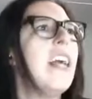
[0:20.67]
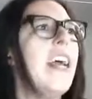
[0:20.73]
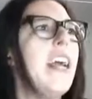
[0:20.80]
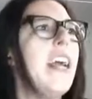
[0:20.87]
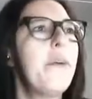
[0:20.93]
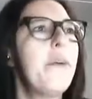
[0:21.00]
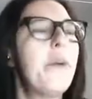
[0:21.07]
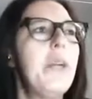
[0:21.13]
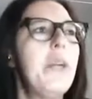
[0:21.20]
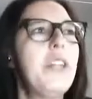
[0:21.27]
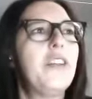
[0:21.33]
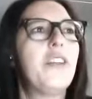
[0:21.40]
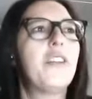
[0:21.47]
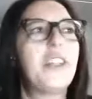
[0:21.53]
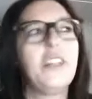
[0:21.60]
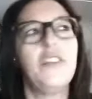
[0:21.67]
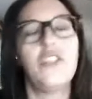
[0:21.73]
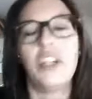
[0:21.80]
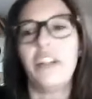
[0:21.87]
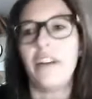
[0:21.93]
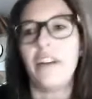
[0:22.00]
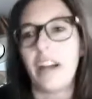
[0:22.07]
we will talk in
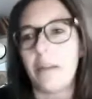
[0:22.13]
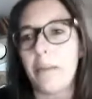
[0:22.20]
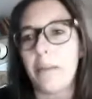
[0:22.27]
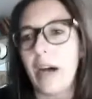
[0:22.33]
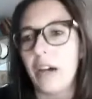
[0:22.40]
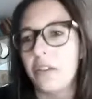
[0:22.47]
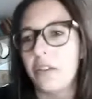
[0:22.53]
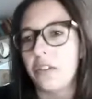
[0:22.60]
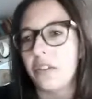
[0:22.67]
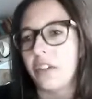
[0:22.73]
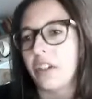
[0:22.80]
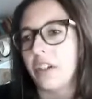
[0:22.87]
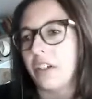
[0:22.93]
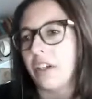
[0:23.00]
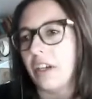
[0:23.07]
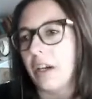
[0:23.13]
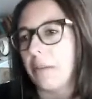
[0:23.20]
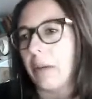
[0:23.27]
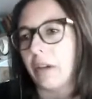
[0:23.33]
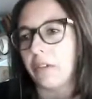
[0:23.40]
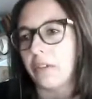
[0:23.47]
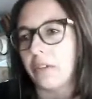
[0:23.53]
general about
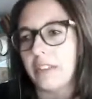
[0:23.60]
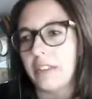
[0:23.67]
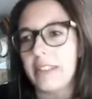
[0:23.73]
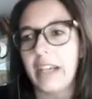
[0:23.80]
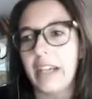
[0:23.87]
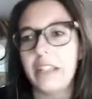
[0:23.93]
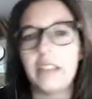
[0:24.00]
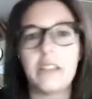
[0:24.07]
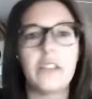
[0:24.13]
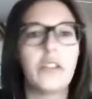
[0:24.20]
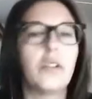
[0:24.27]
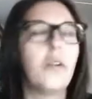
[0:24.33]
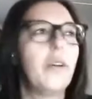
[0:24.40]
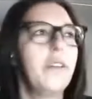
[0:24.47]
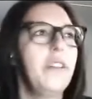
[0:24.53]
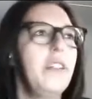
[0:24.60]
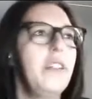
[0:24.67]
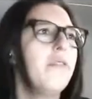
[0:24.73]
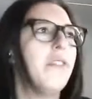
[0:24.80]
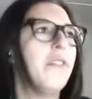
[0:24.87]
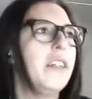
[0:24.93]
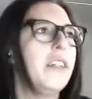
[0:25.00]
the site, so the
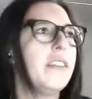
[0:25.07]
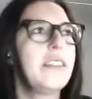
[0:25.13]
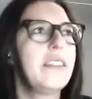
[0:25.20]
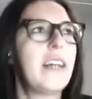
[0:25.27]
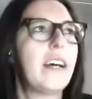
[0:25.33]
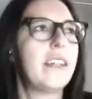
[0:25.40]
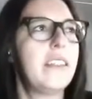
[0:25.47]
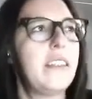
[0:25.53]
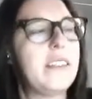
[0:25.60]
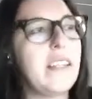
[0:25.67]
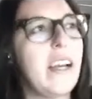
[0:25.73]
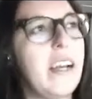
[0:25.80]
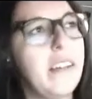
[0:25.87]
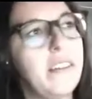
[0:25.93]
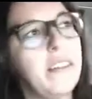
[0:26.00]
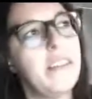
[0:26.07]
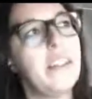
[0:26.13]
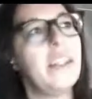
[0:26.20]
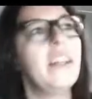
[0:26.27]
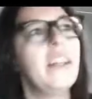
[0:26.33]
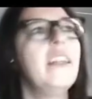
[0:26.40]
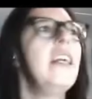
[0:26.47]
different studies
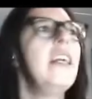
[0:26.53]
and